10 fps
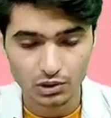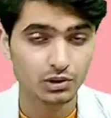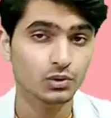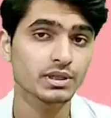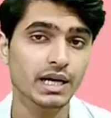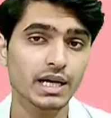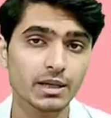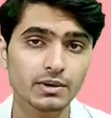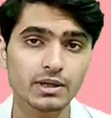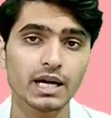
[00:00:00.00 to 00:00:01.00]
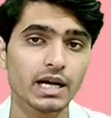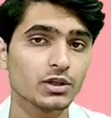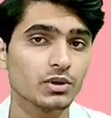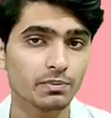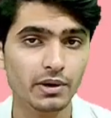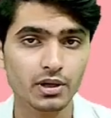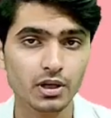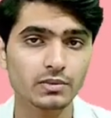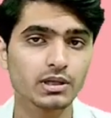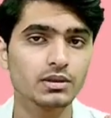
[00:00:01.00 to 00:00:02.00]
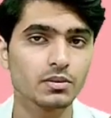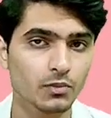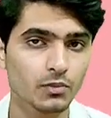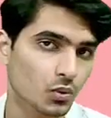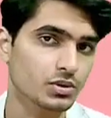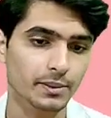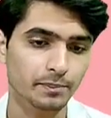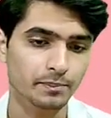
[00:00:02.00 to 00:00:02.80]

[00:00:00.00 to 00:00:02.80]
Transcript: to tie up and to repair up the mucosa,